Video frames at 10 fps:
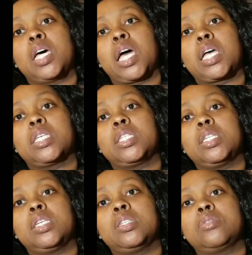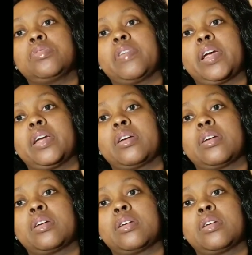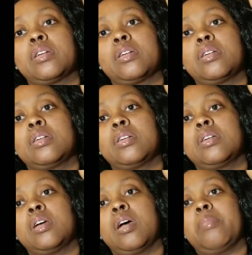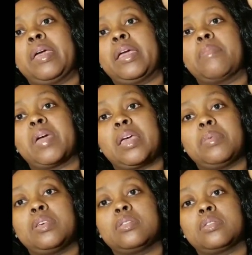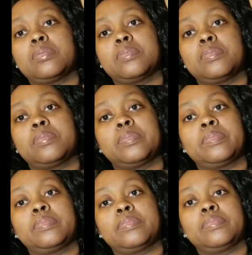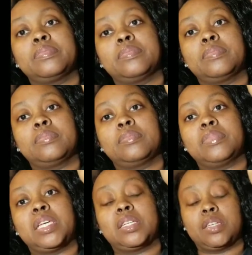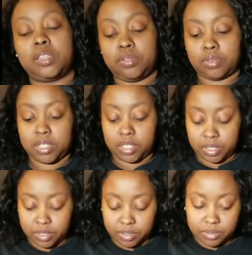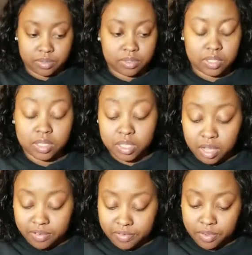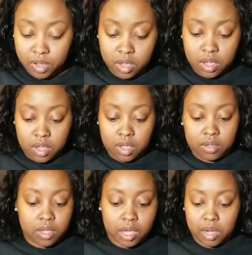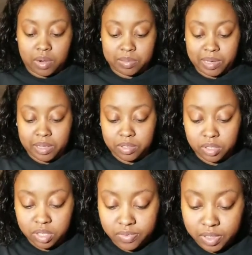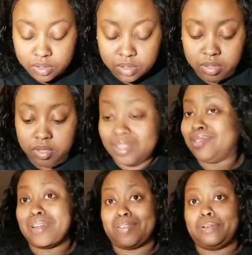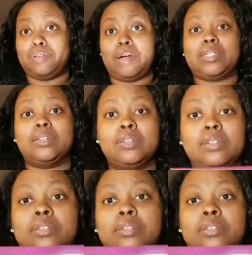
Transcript: I can see these 3 right here. Making babies. Being cute and shit. And stuff. I gotta watch my language on these videos. You never know who's watching.